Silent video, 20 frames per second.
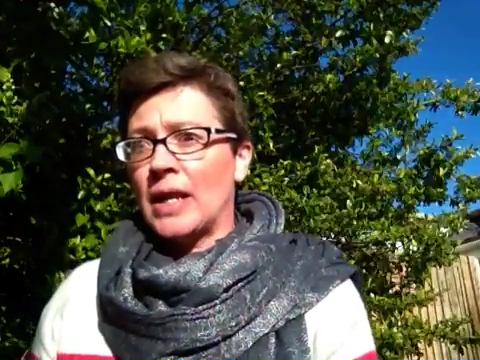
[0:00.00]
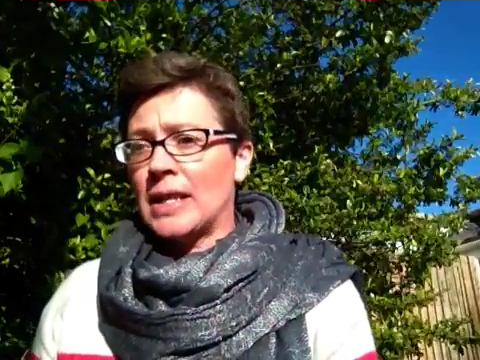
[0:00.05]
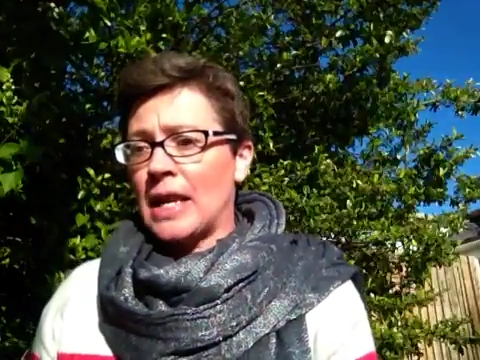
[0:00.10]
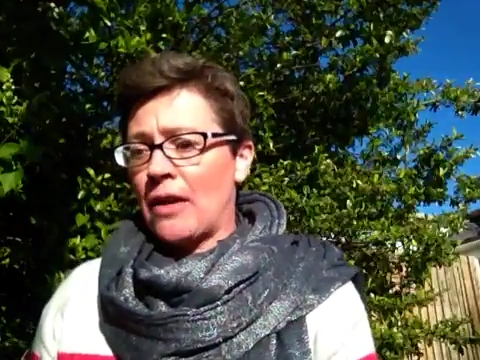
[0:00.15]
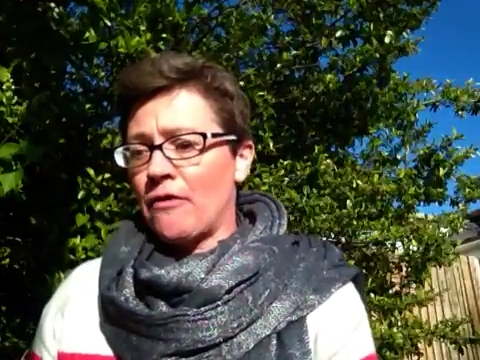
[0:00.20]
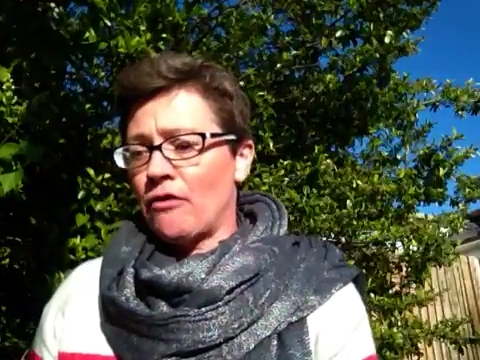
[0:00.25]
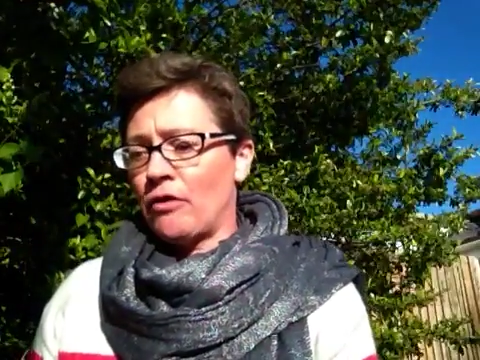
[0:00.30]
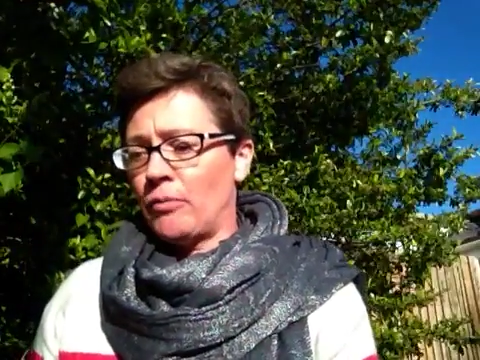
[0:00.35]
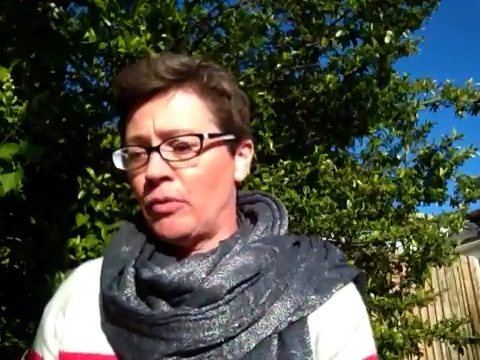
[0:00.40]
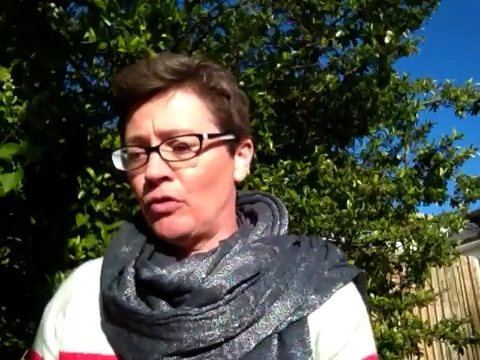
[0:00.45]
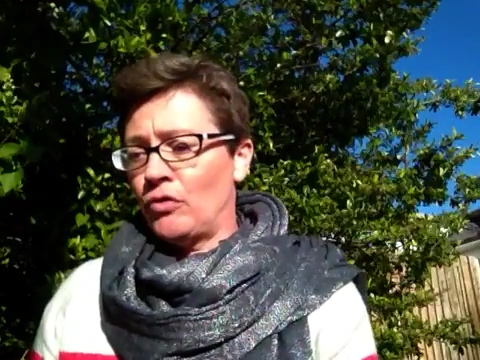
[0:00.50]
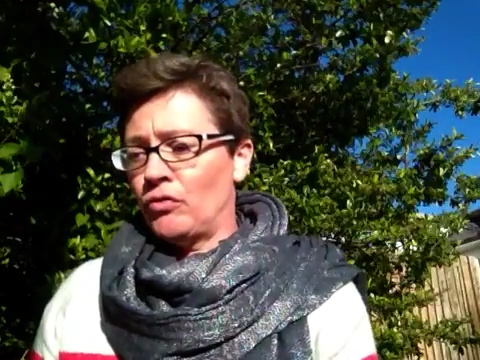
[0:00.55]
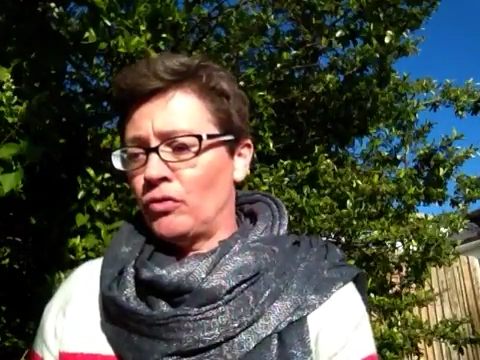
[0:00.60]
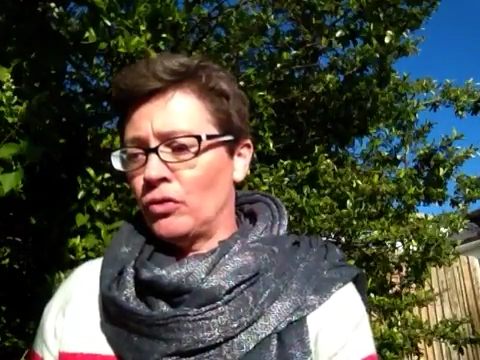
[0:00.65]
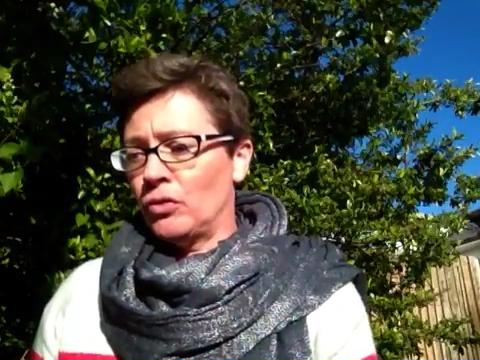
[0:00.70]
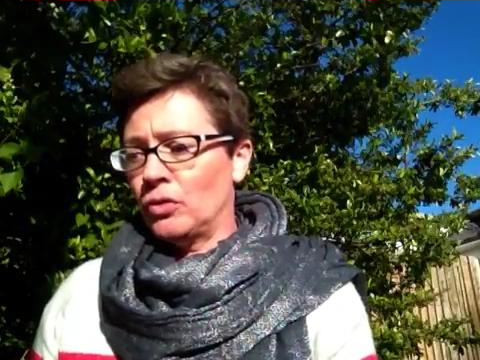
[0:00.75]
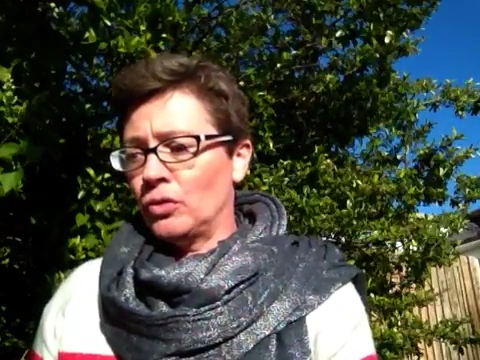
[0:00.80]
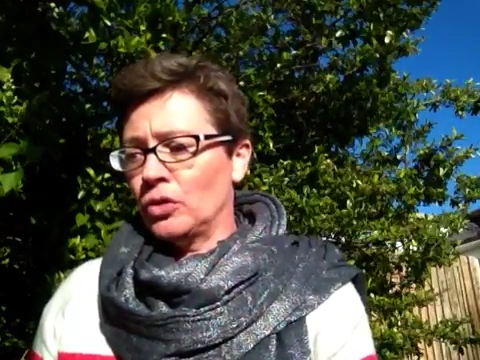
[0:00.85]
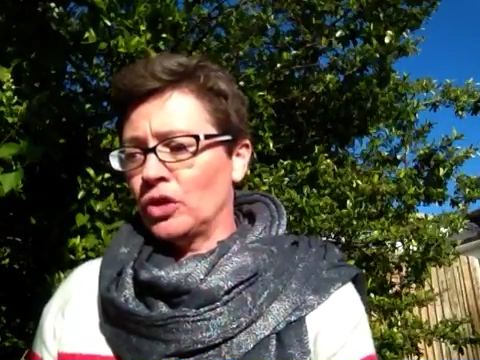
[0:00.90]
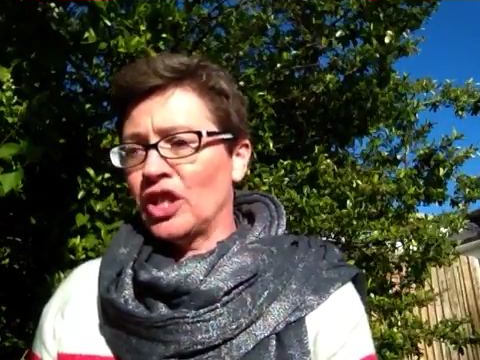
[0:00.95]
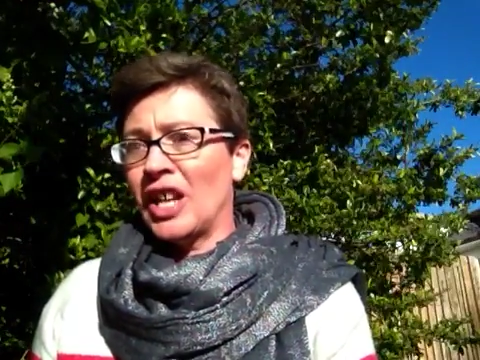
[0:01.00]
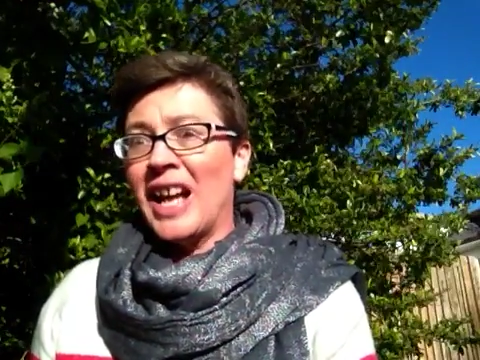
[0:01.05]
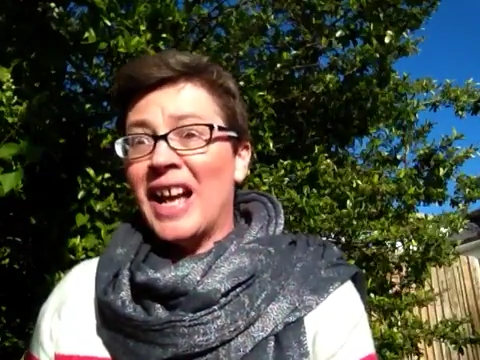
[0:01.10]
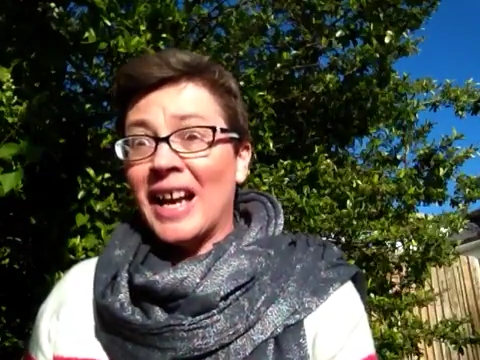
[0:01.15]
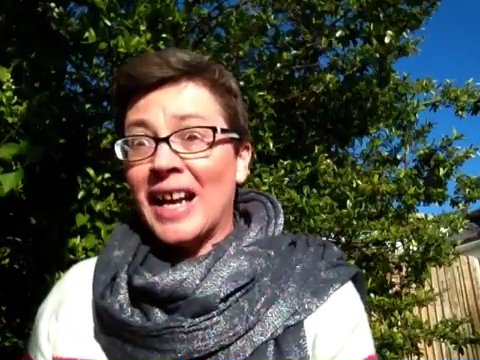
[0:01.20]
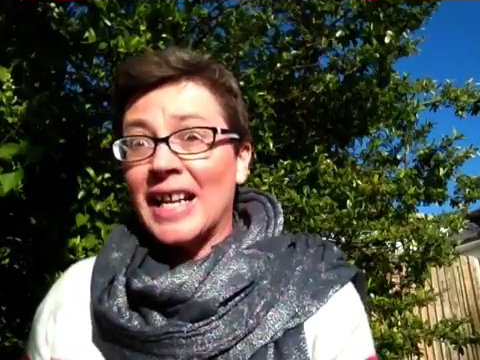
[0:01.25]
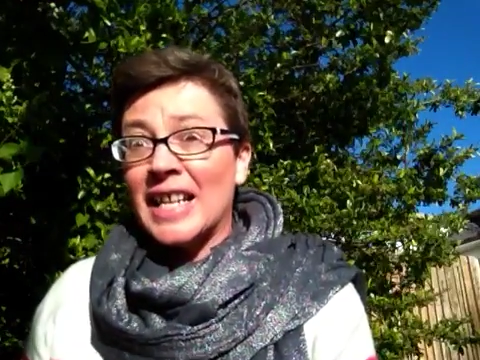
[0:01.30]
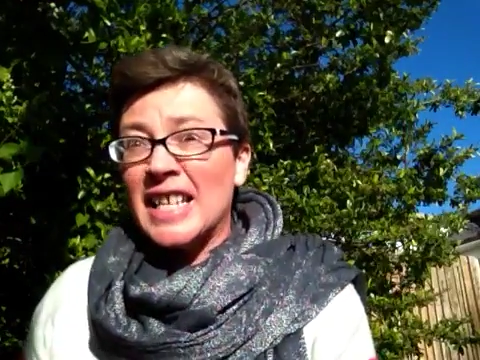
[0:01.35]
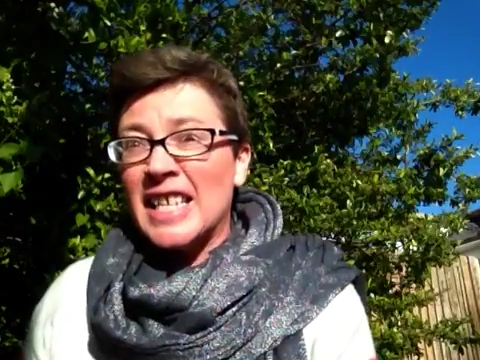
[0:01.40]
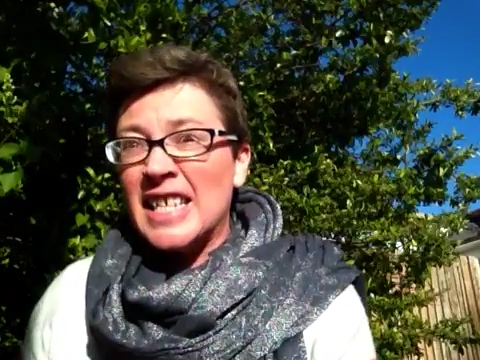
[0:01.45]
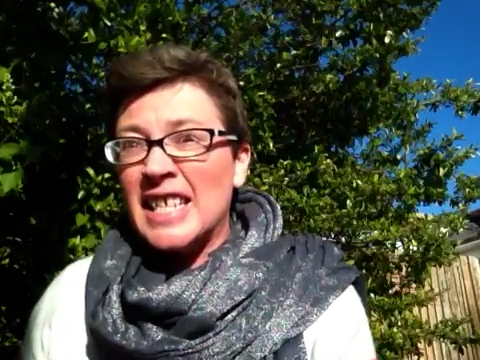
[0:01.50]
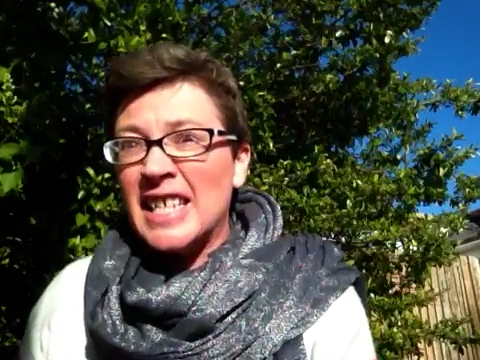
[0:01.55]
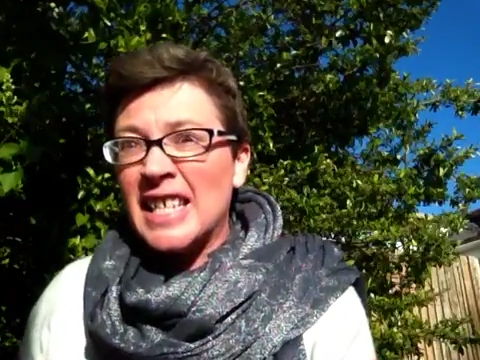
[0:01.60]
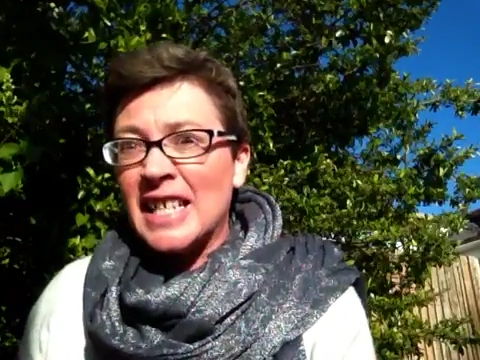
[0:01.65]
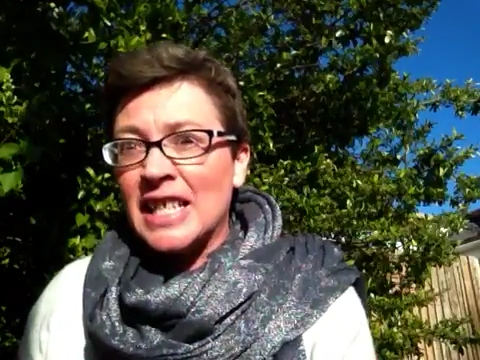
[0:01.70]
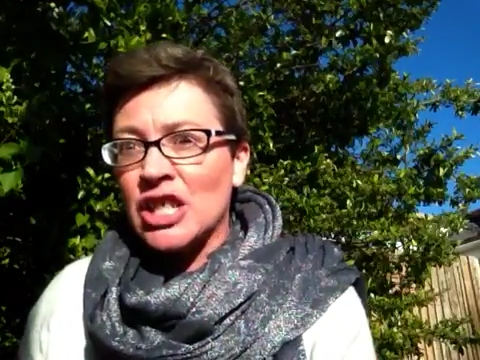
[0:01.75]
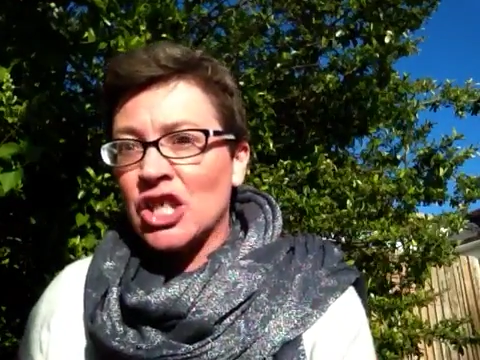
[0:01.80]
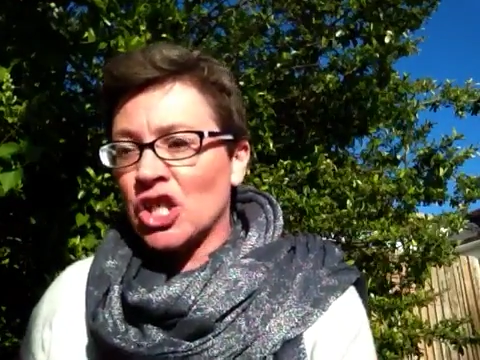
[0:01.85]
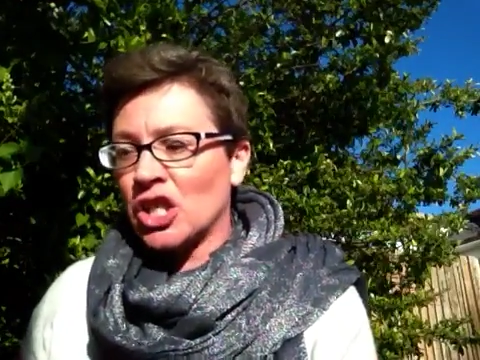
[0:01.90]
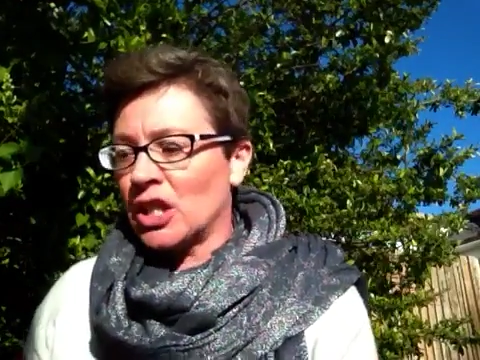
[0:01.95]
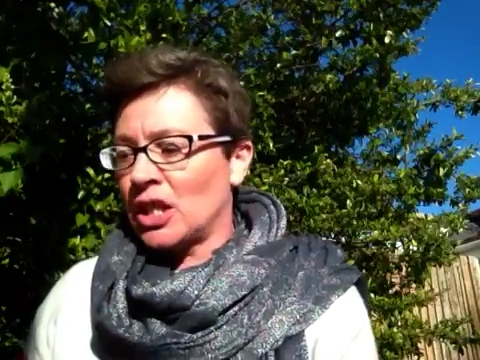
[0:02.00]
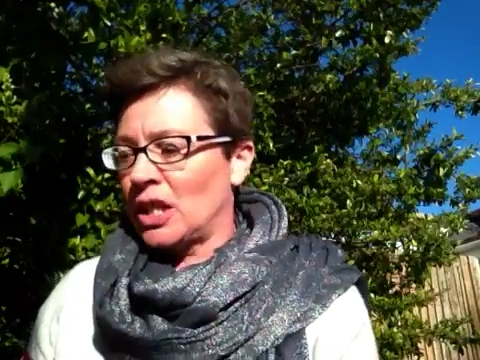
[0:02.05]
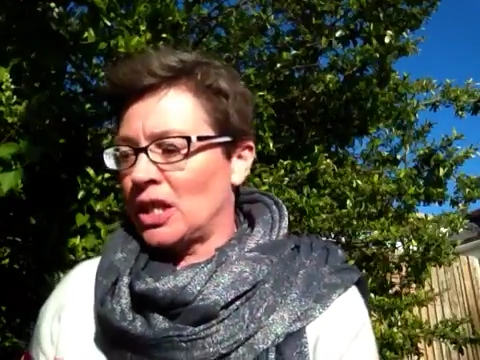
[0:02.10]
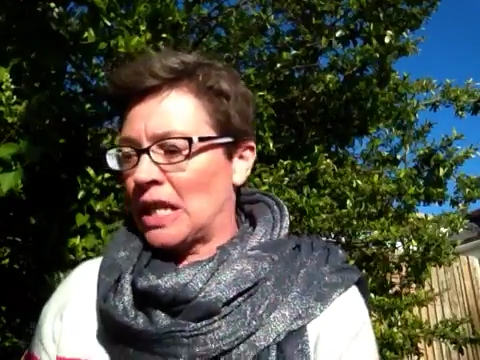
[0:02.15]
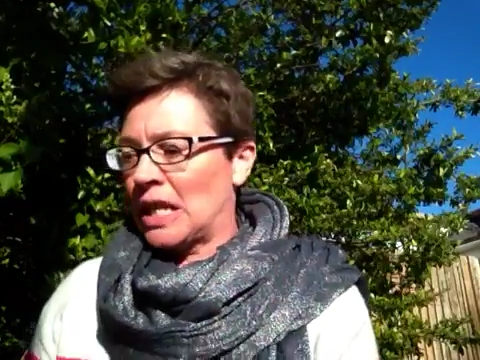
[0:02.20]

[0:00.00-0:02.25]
terrible roars, and gnashed their